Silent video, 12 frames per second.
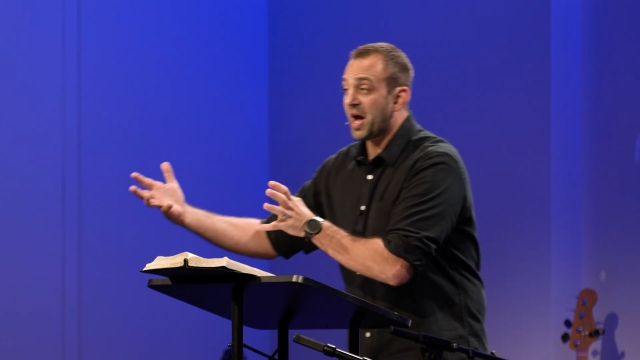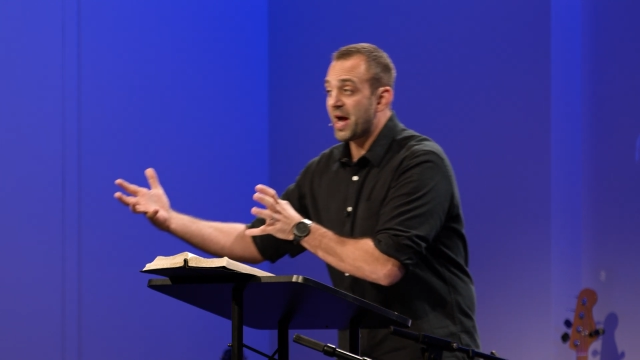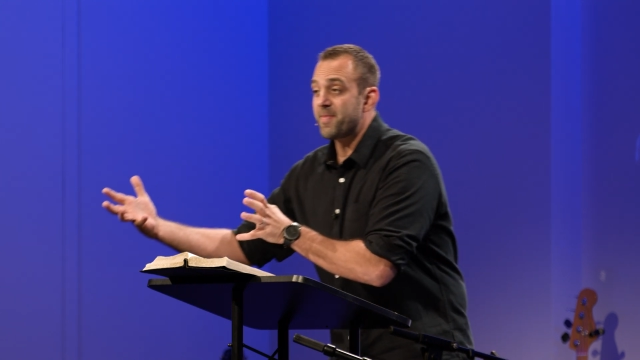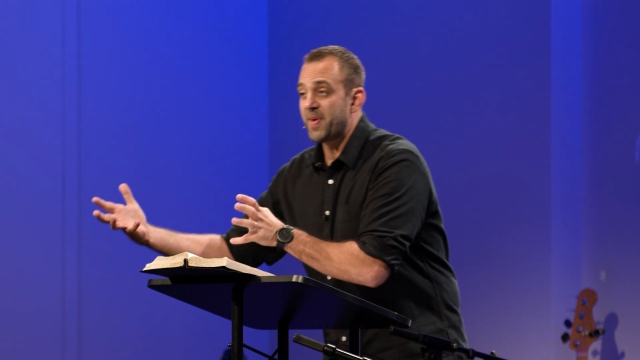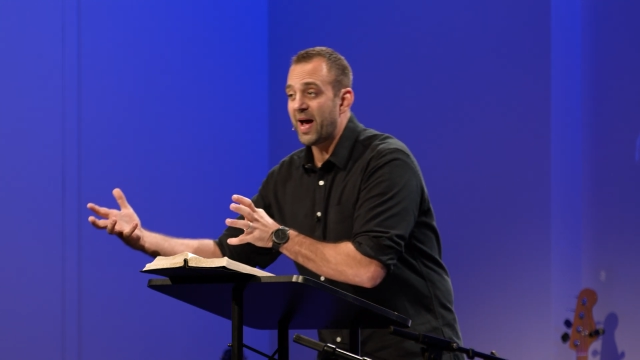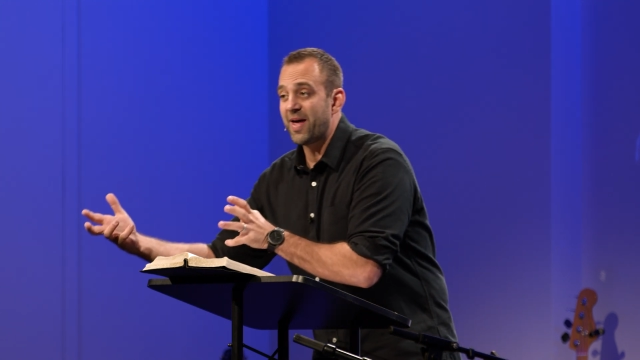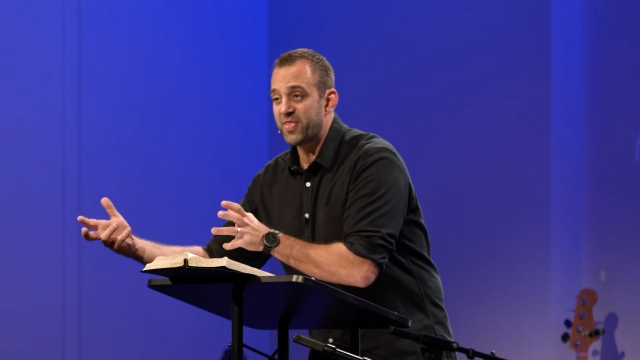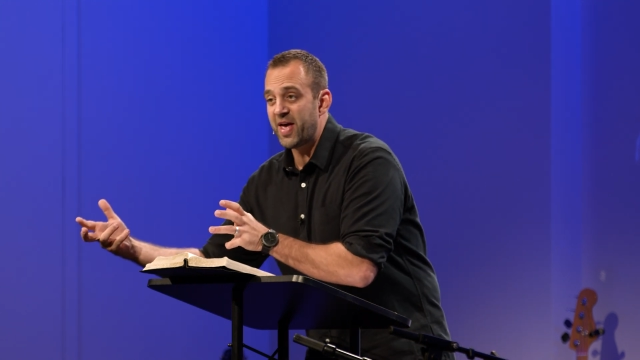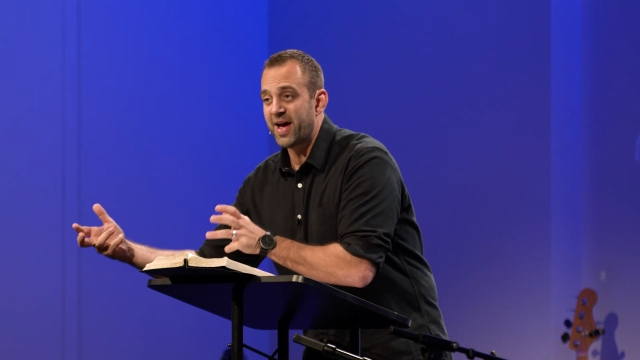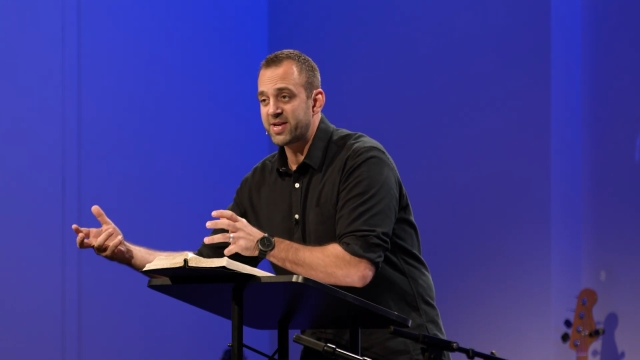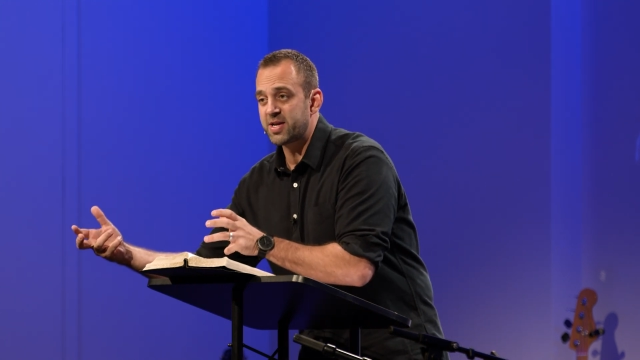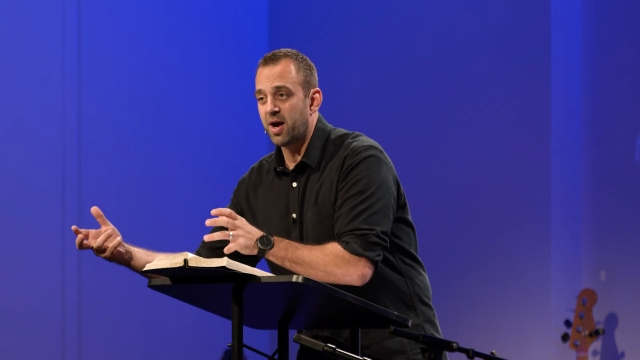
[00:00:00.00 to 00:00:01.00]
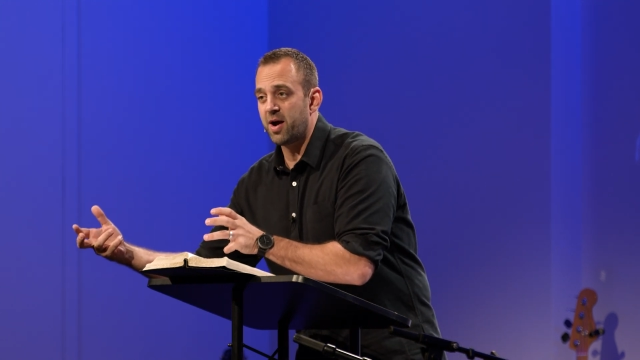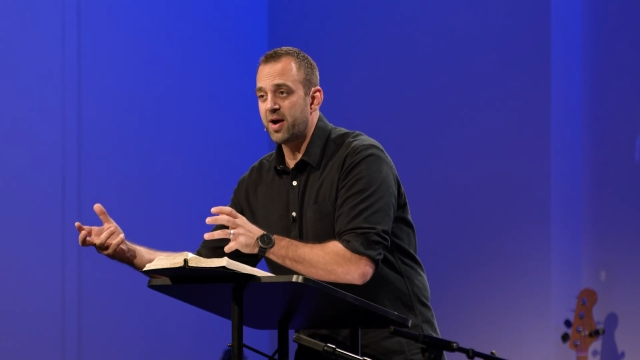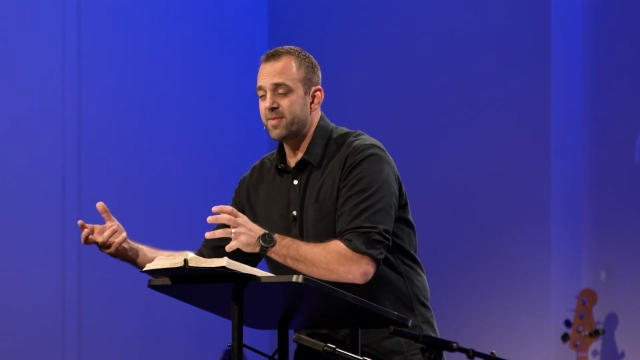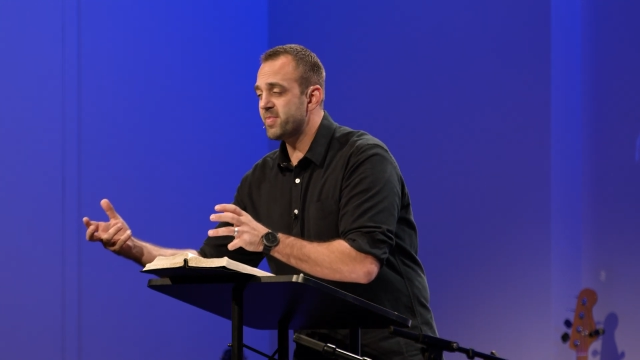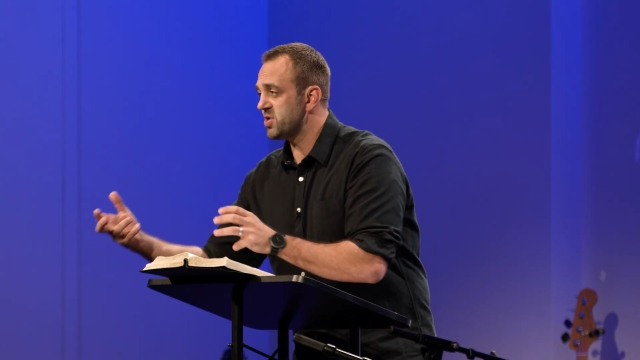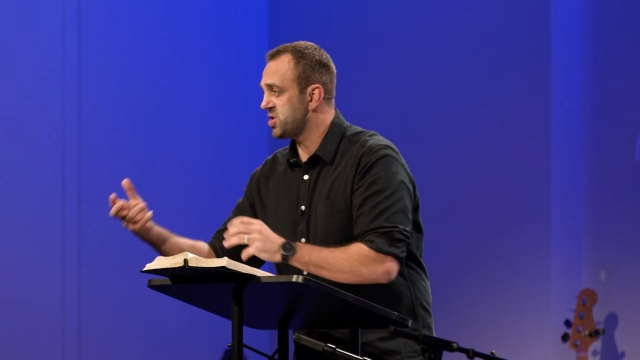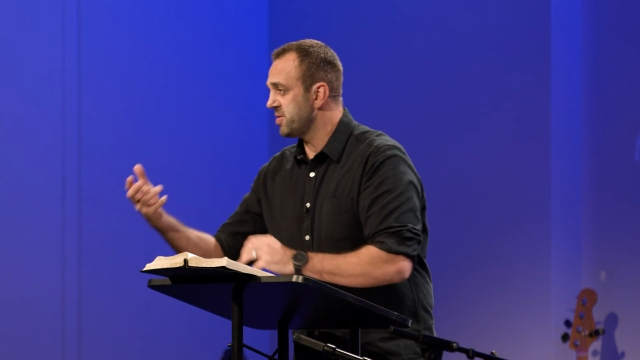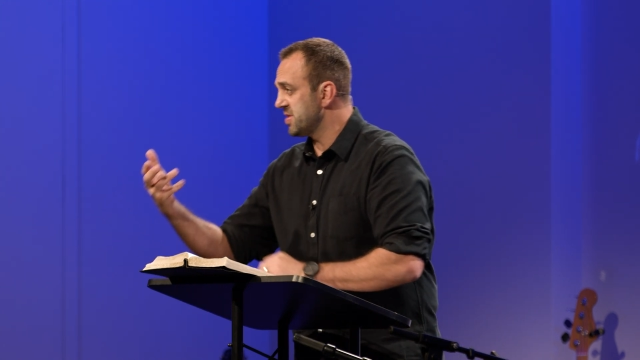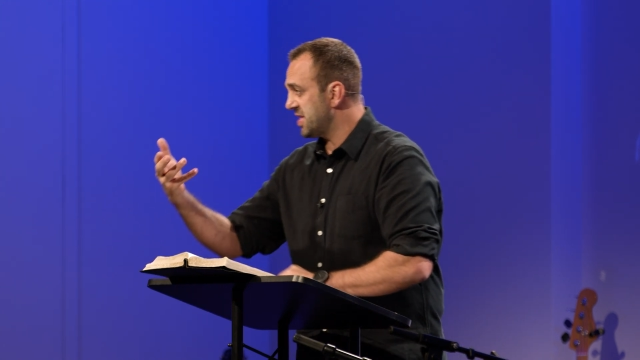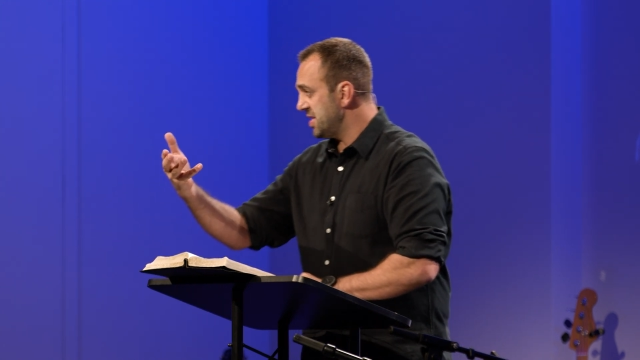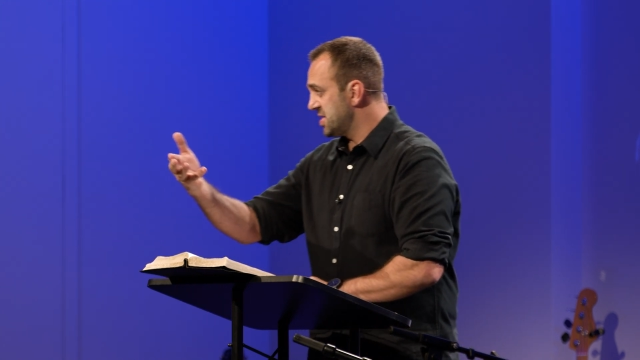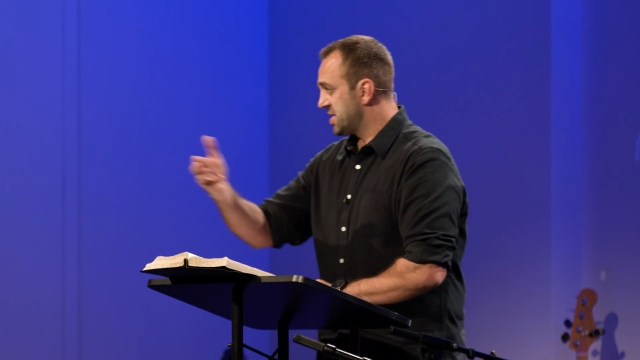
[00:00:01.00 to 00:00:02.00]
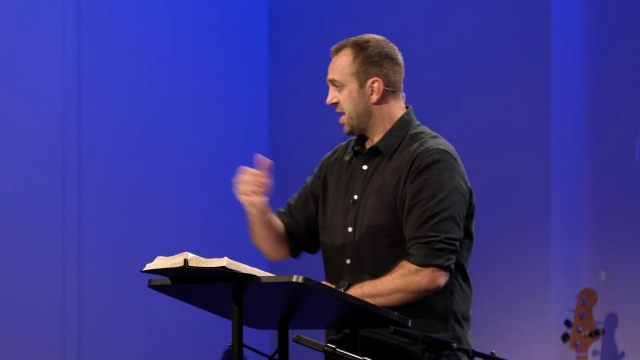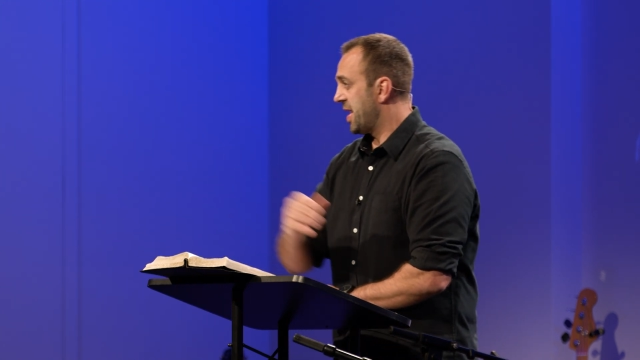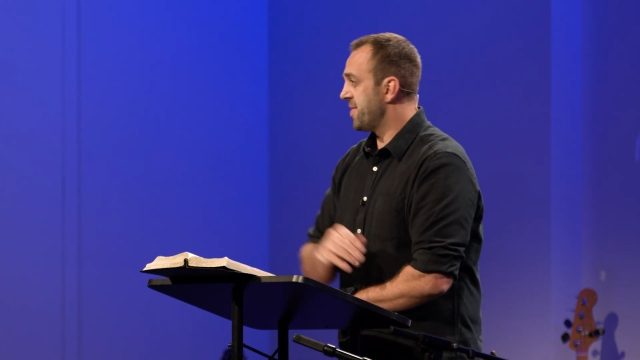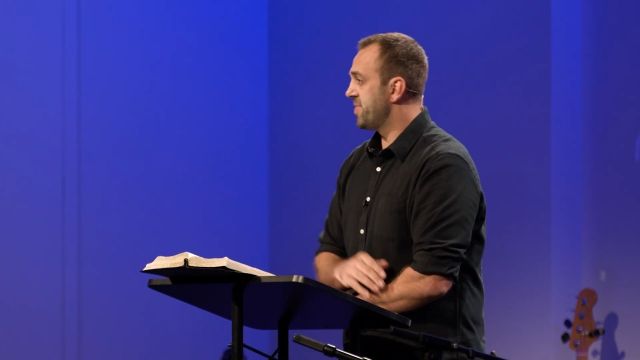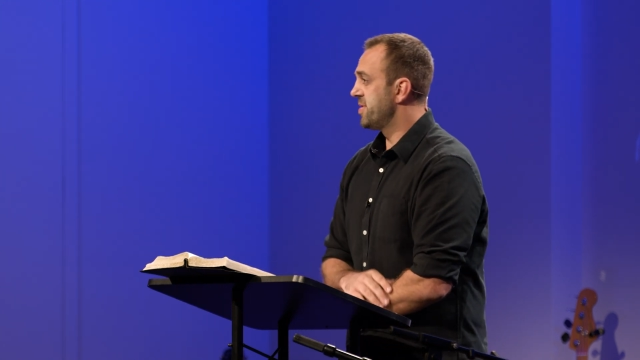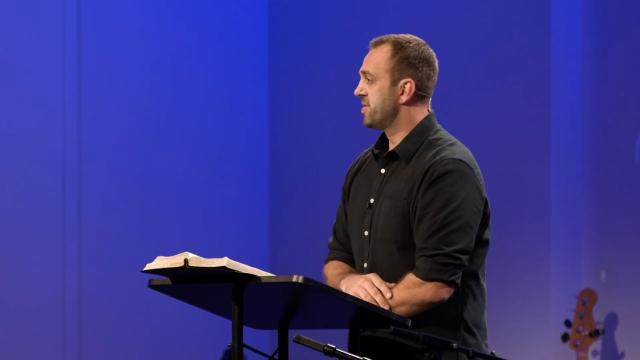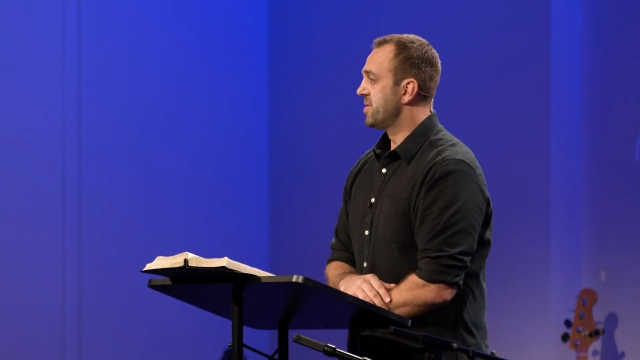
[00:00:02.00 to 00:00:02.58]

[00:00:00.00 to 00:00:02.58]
type at that time, but she was his type,